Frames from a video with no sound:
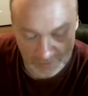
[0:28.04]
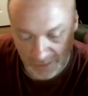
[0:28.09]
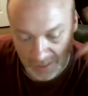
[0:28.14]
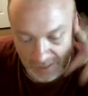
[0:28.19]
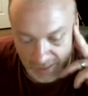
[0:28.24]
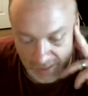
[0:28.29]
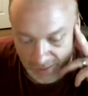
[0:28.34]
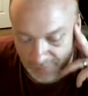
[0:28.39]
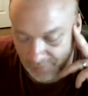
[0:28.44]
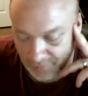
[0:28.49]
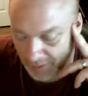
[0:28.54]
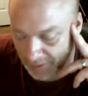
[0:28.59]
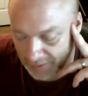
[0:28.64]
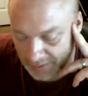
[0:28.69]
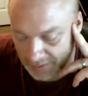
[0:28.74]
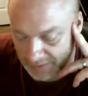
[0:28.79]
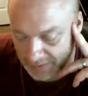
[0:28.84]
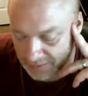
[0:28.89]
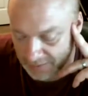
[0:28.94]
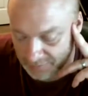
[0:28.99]
and
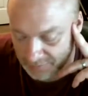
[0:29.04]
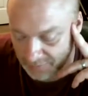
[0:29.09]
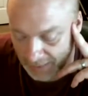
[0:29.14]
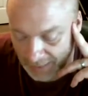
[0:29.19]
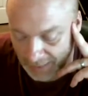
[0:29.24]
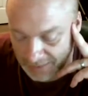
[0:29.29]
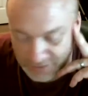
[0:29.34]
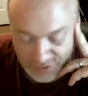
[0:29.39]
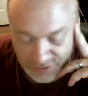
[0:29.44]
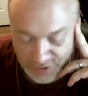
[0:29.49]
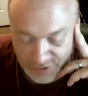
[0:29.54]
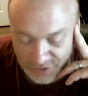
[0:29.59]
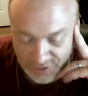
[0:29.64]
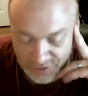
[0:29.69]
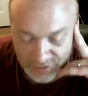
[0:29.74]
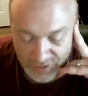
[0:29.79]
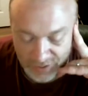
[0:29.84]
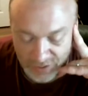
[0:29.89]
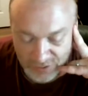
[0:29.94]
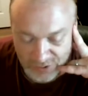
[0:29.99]
I just
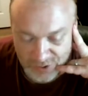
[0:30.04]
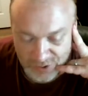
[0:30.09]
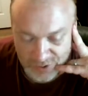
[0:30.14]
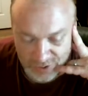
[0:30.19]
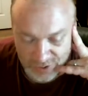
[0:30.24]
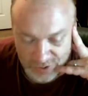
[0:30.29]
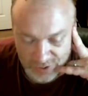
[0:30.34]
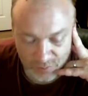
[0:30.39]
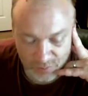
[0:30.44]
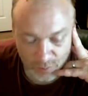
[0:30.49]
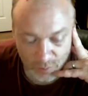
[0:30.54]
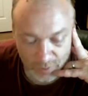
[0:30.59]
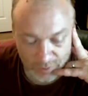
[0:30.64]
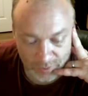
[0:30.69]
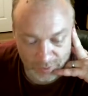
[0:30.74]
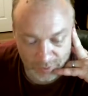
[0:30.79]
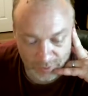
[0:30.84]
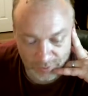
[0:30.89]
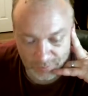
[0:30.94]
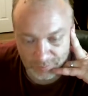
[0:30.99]
didn't understand
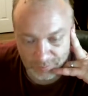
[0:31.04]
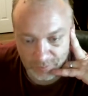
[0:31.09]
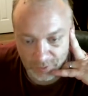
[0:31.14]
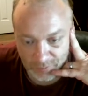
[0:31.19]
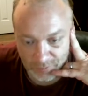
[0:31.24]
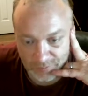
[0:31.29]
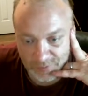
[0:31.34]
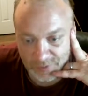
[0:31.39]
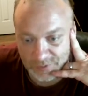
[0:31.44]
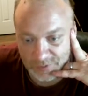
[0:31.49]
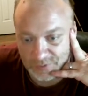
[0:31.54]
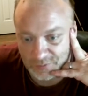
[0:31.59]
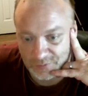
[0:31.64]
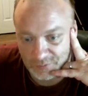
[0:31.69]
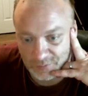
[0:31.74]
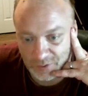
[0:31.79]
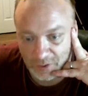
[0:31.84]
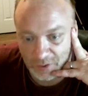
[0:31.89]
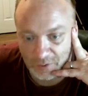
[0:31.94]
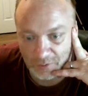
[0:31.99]
what your purpose for
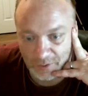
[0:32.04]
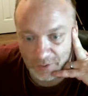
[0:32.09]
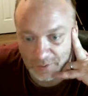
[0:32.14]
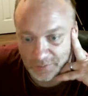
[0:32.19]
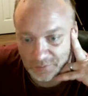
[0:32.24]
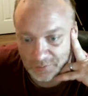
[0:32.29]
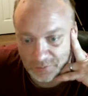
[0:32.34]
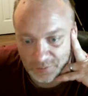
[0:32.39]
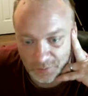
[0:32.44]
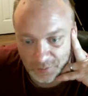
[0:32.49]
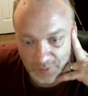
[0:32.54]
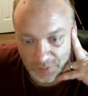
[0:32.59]
calling was.